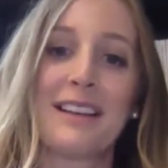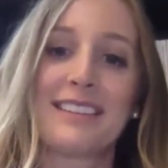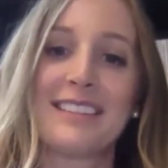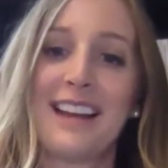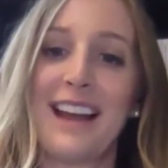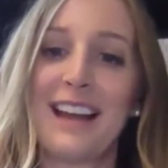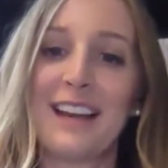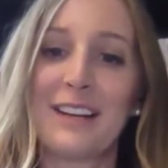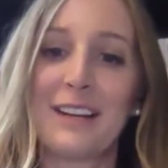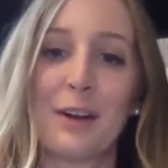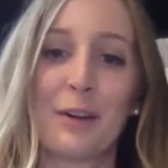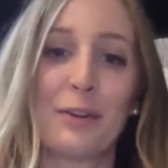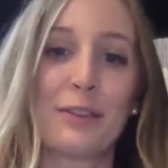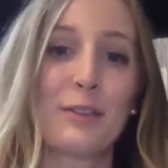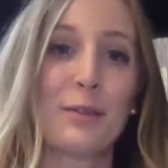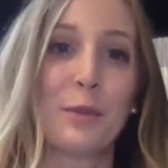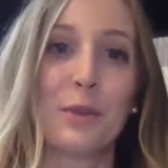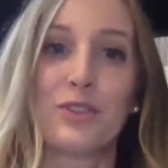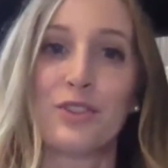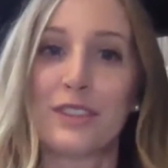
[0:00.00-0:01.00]

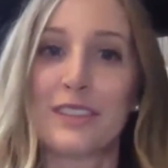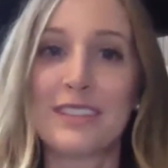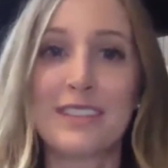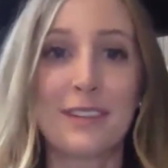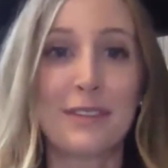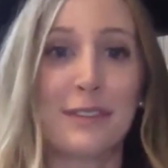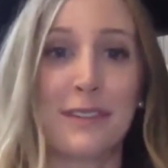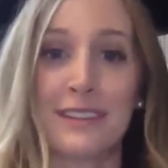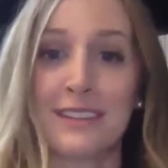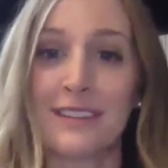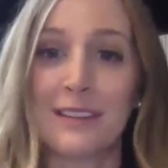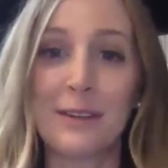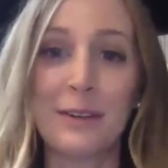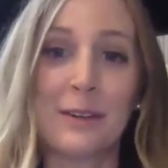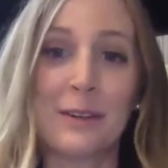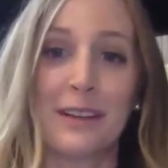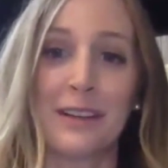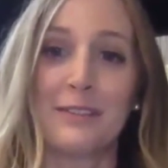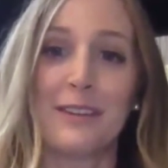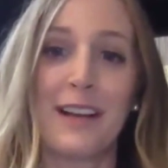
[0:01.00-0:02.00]
diagnosed with just a
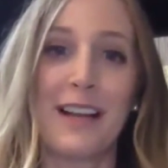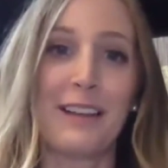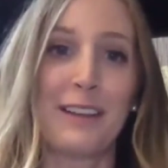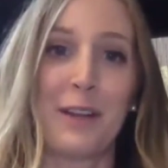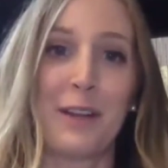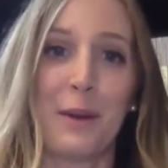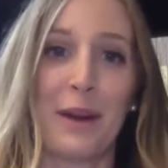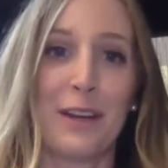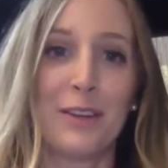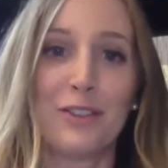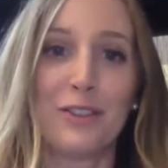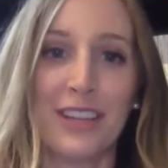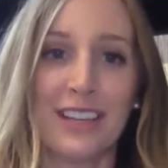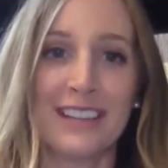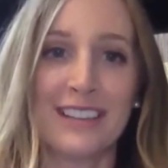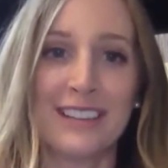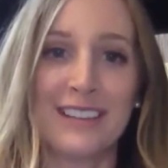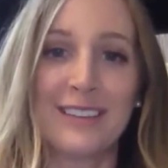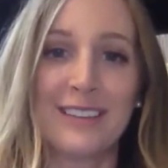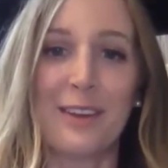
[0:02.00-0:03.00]
physical evaluation.